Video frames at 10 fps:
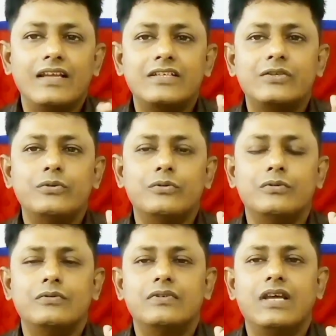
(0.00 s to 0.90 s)
English
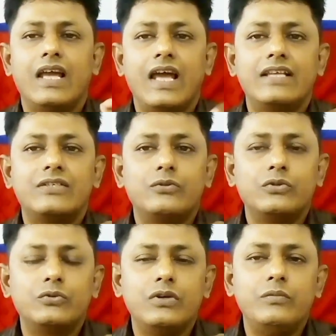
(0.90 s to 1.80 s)
too.
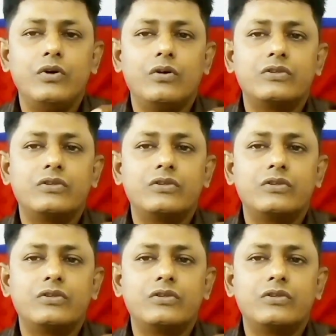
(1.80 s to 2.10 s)
As those will